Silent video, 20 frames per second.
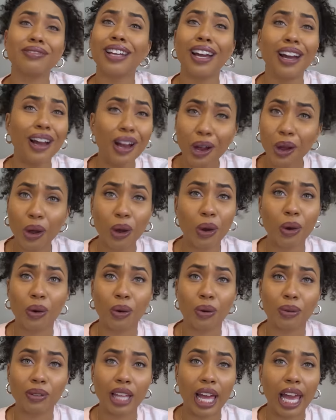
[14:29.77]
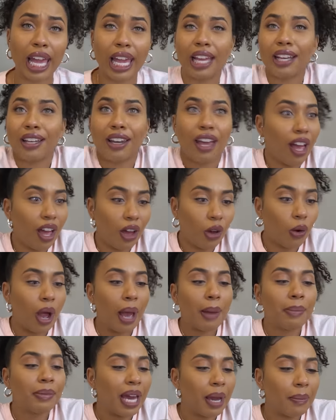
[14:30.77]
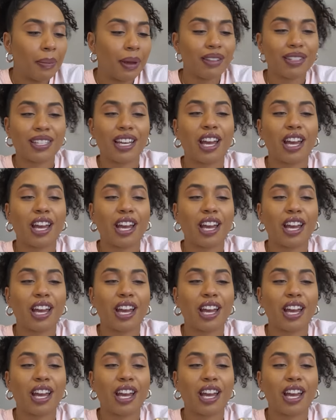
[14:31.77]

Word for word: No, like no, I'm not about